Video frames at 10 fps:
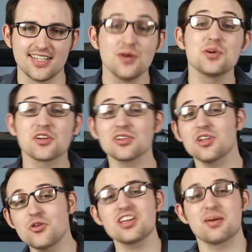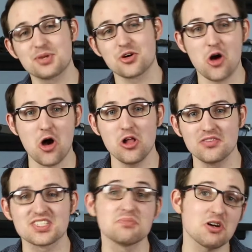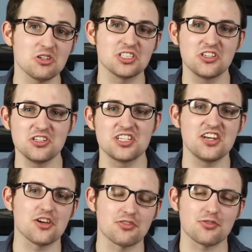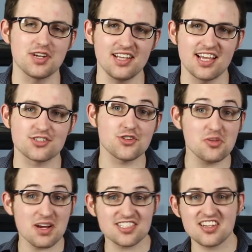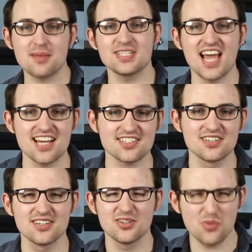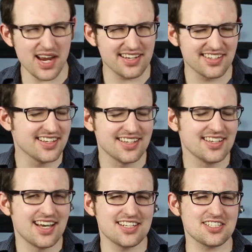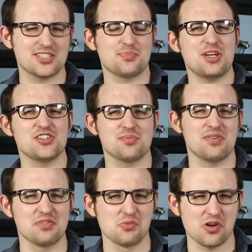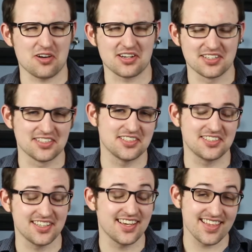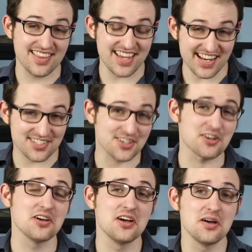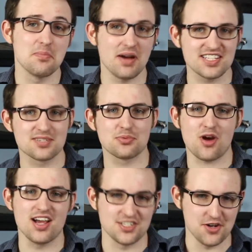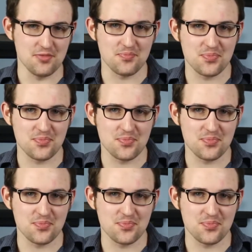When you're loading up your haul of smuggled goods into your freelancer, you might stop to ask, wait, how does a spaceship even work? The answer might surprise you.